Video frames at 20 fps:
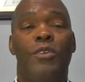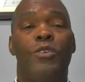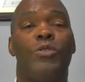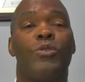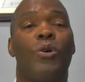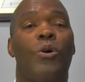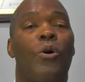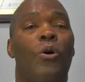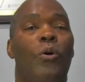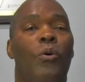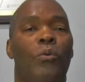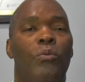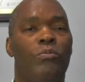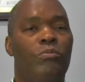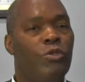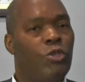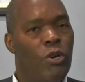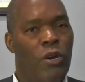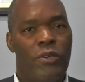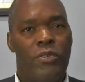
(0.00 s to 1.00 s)
so
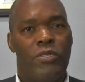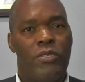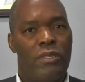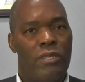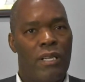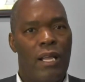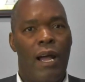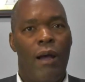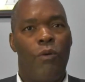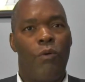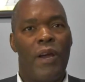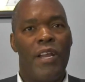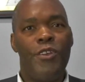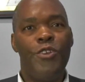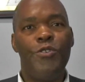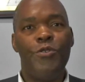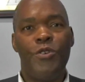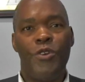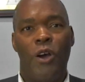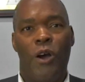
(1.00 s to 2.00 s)
just now when
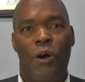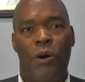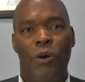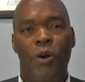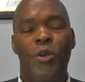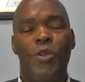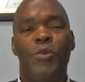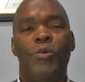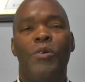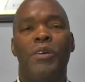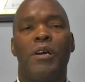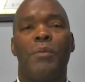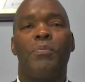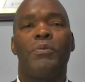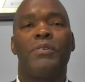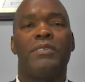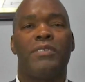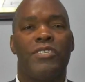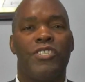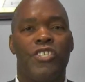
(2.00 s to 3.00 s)
you know, you're in a
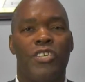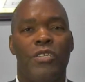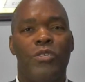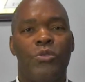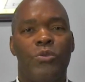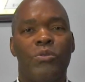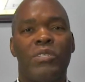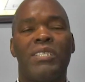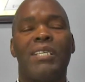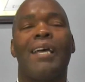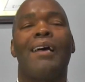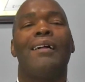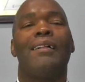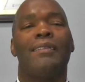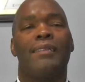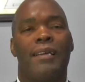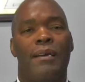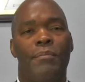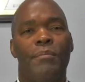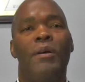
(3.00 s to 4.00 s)
position to tell
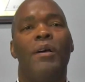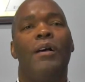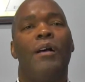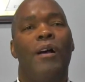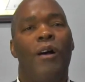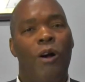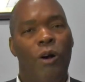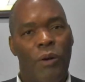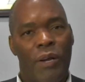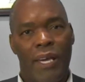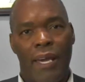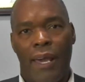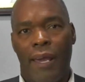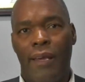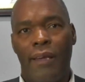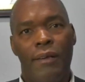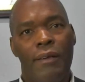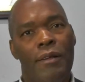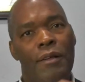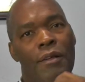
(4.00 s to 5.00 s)
them,
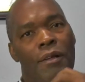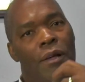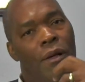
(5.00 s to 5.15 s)
okay,